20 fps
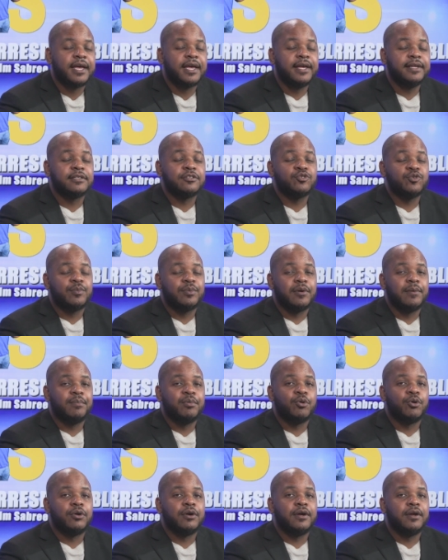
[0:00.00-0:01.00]
it's super
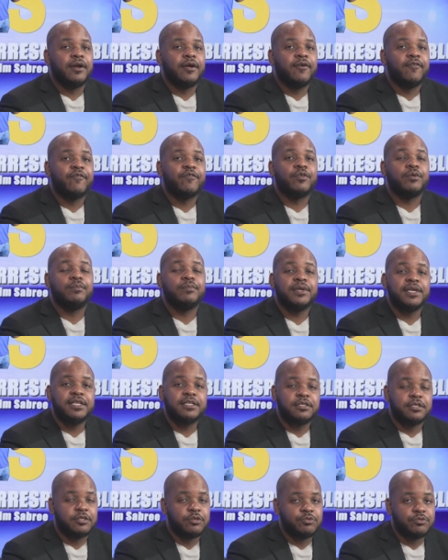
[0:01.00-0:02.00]
important for me
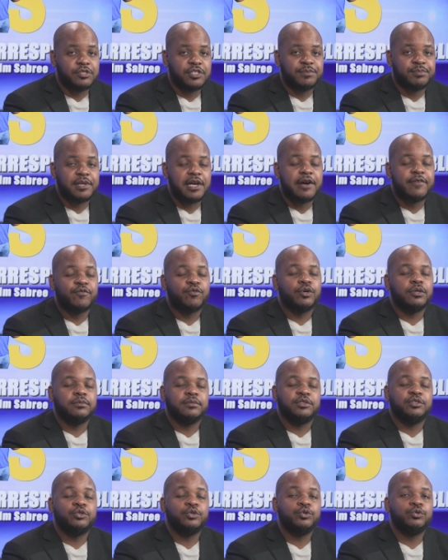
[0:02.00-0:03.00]
to use this platform
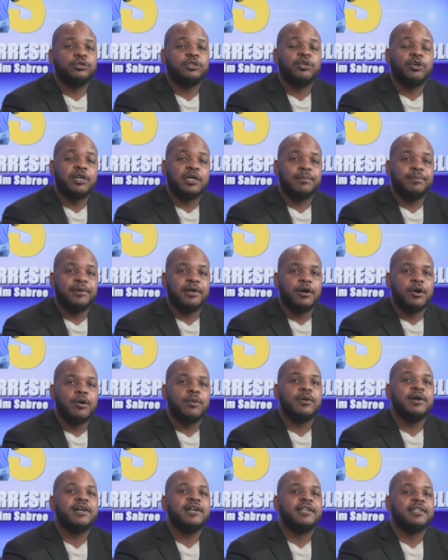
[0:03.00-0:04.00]
to talk
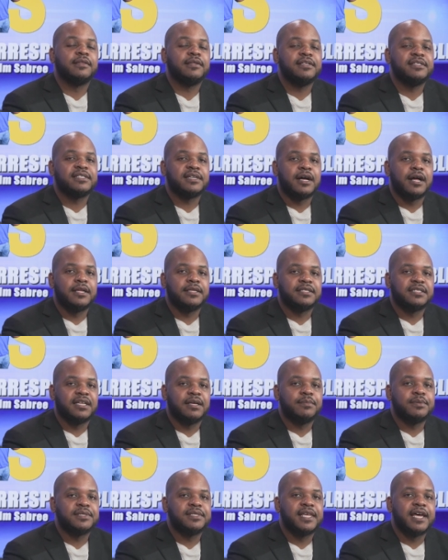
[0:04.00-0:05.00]
about these
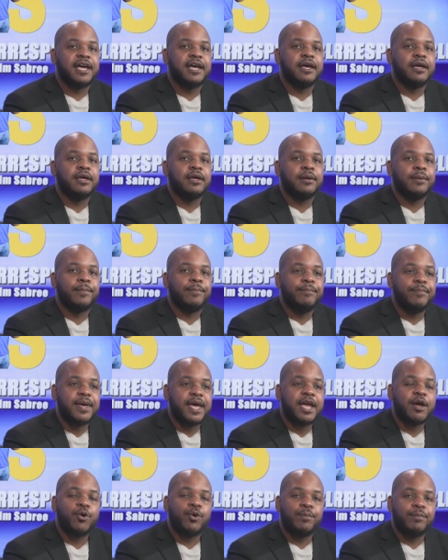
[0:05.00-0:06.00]
concepts that
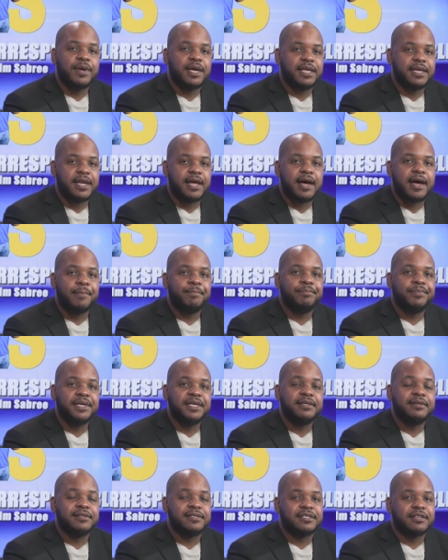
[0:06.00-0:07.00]
may or may not be
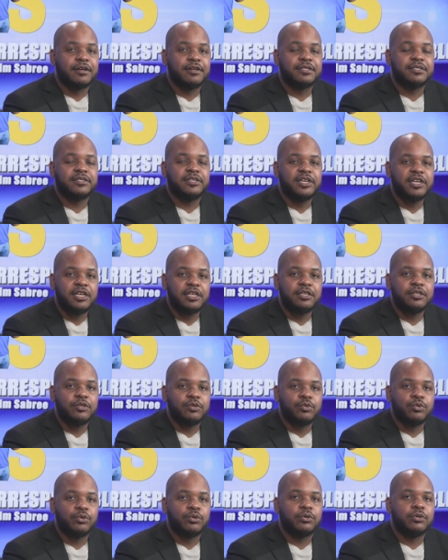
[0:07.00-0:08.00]
discussed in
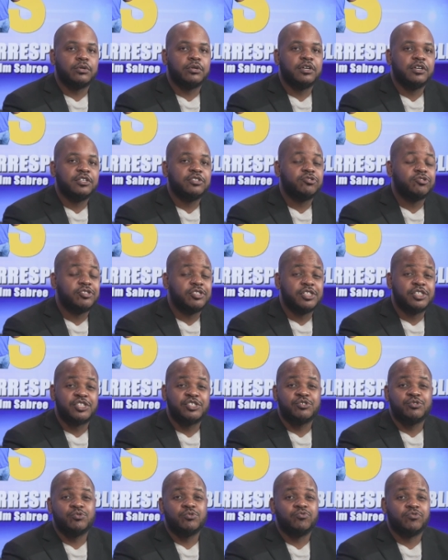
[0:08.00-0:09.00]
your
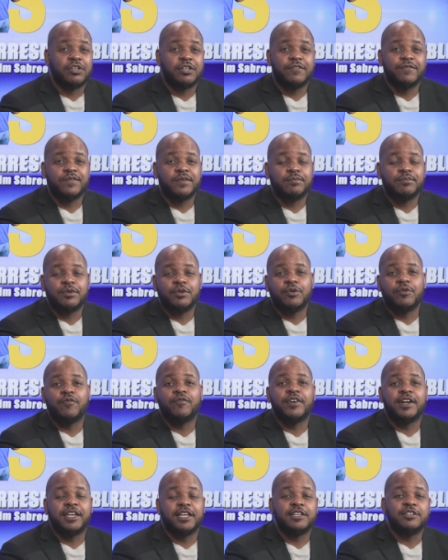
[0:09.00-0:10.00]
traditional run-of-the-mill
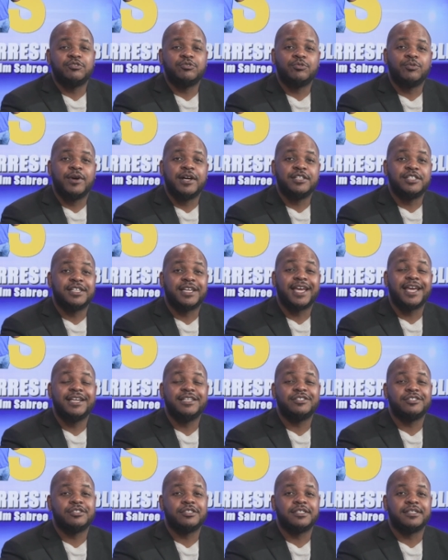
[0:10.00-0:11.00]
financial
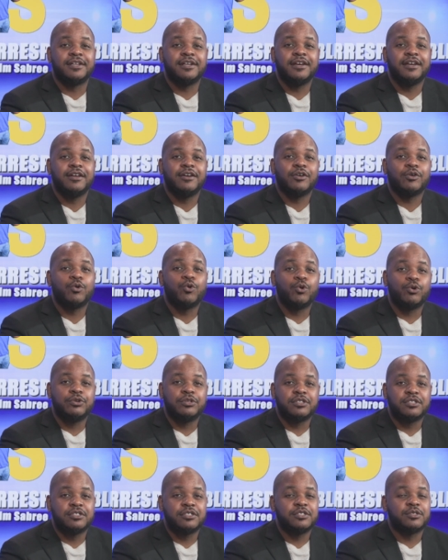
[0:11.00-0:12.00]
education
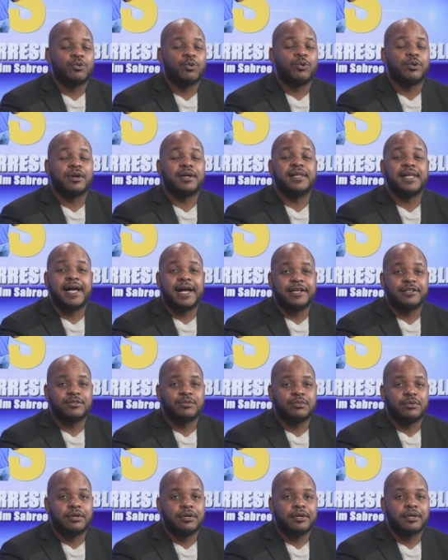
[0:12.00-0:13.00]
courses or
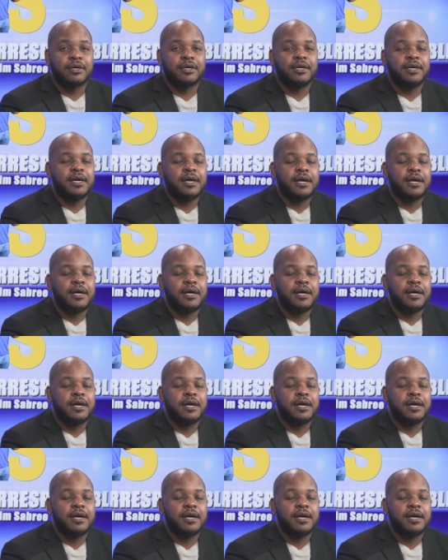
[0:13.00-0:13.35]
classwork.